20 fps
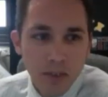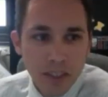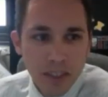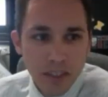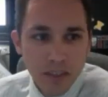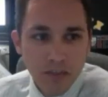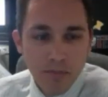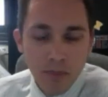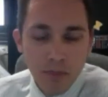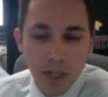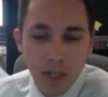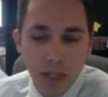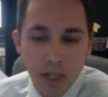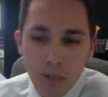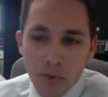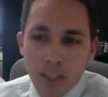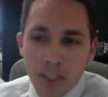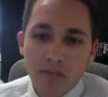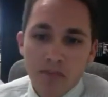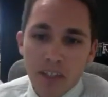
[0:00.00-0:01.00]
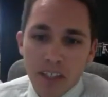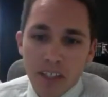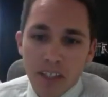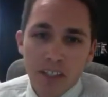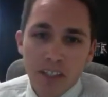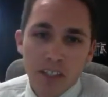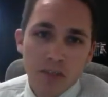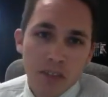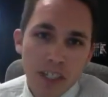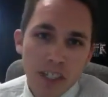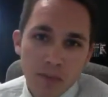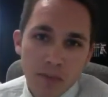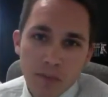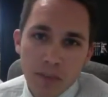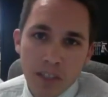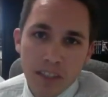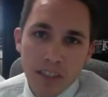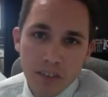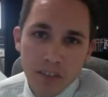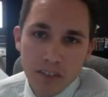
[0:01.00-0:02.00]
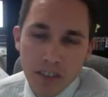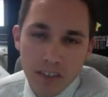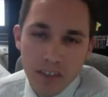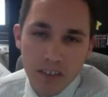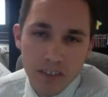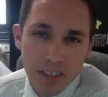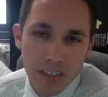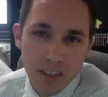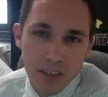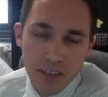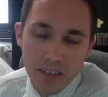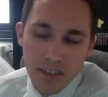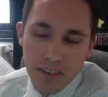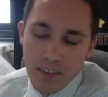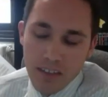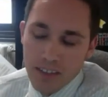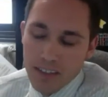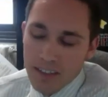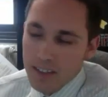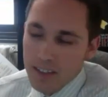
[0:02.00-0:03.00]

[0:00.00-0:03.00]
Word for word: that you've properly vetted your recommenders, because you know it's.